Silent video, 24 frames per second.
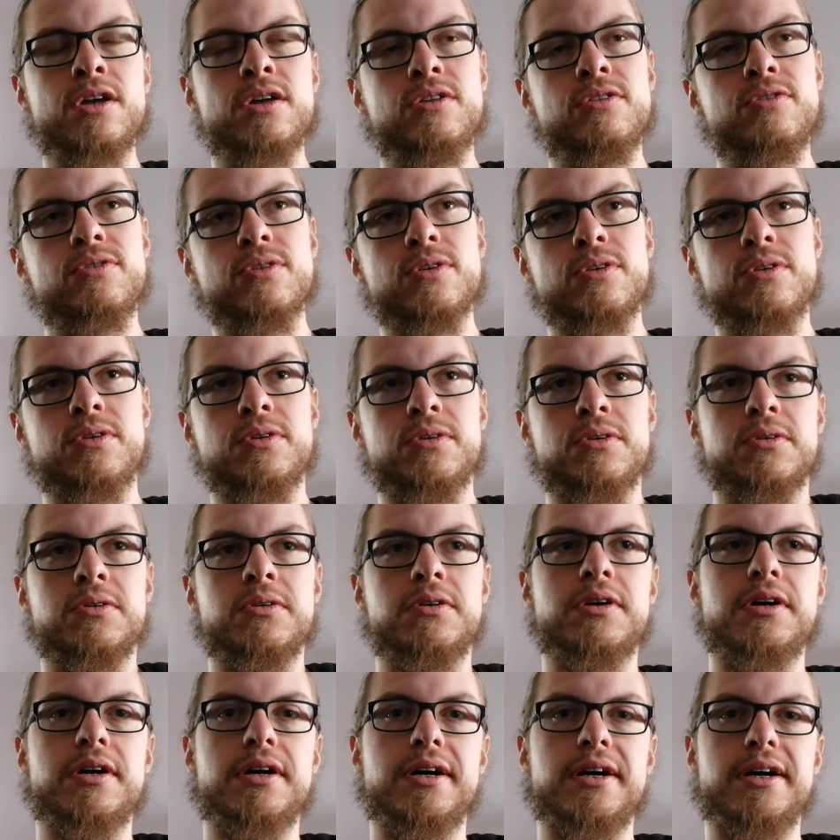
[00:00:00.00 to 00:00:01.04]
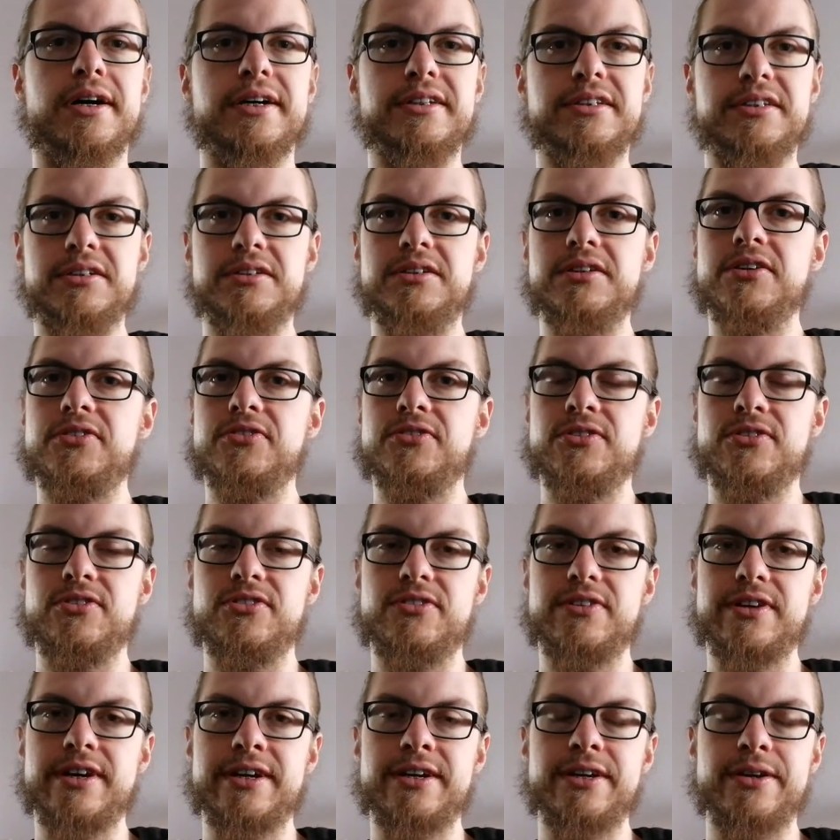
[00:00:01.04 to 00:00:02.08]
So I did this
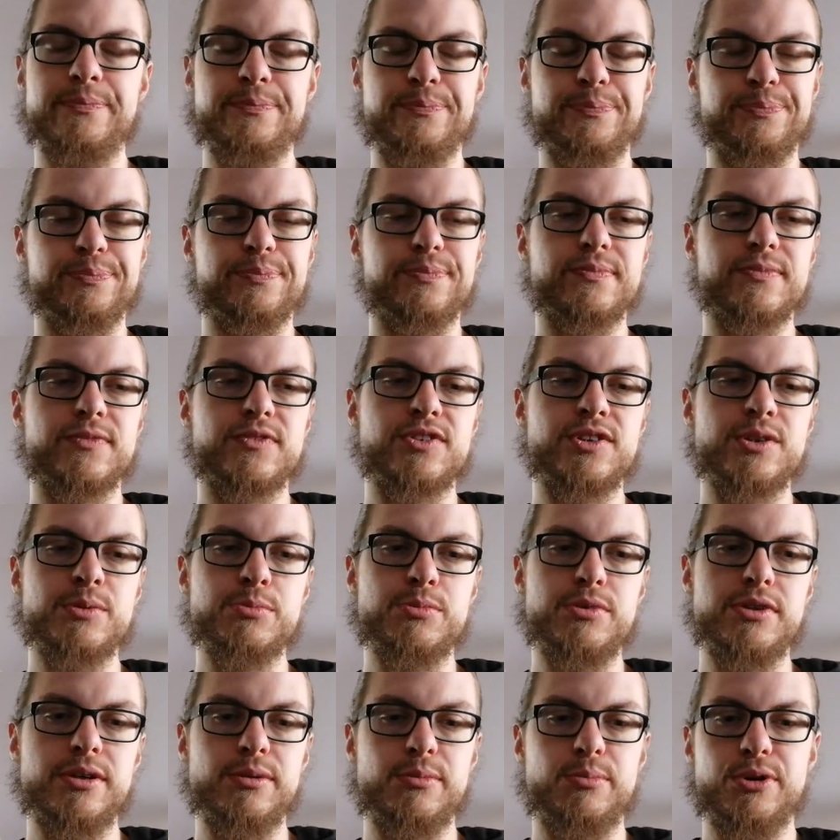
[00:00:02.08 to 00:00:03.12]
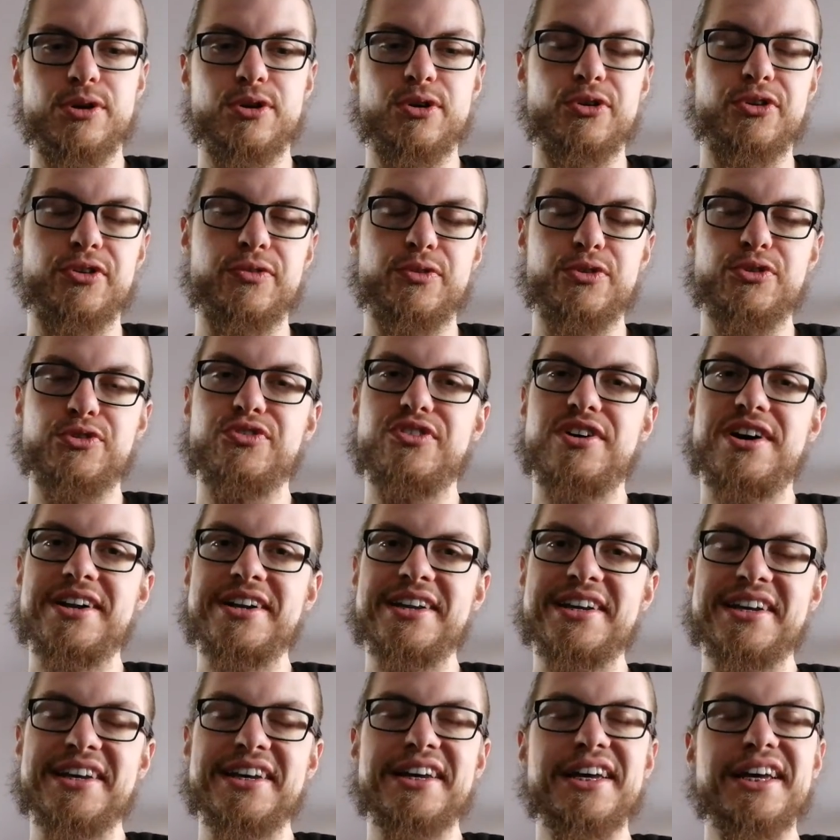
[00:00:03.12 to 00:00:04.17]
instead, simply because it was
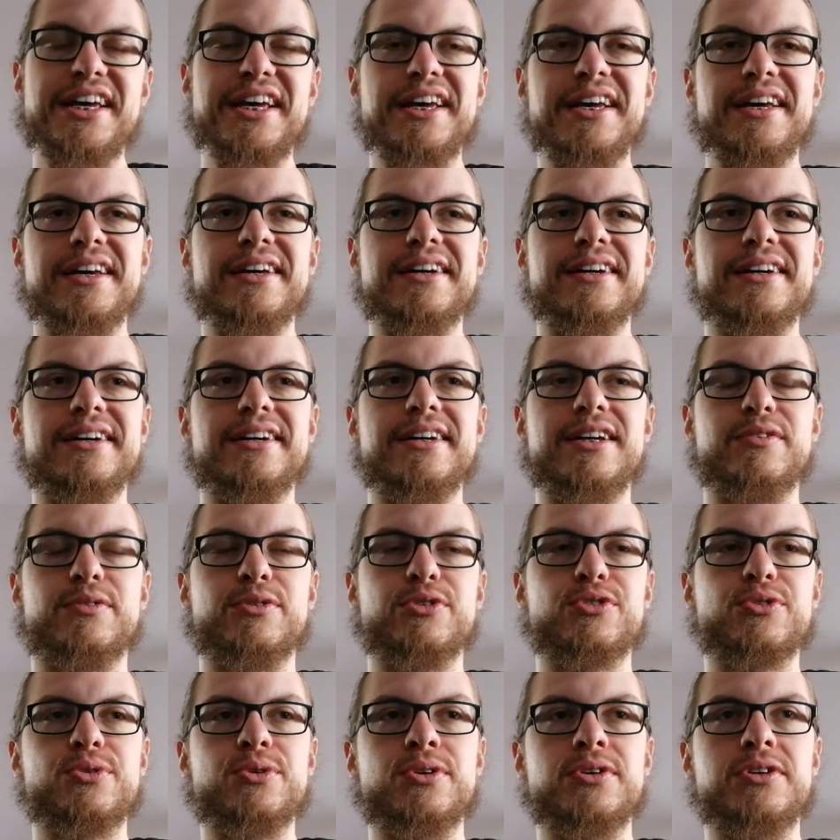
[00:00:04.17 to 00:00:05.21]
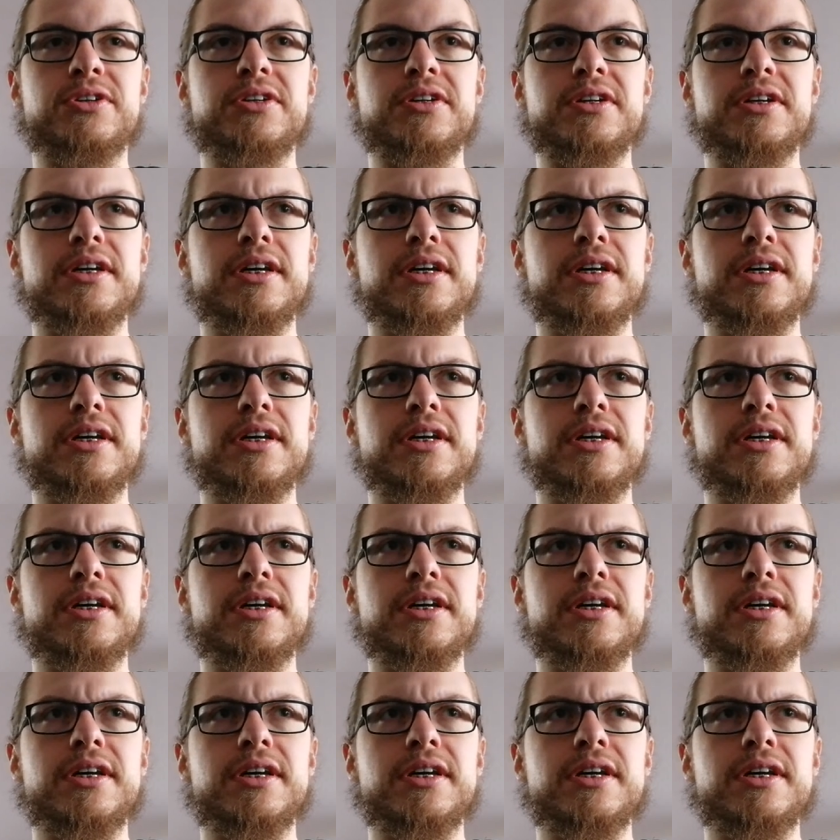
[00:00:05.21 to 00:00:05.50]
fun. That was good.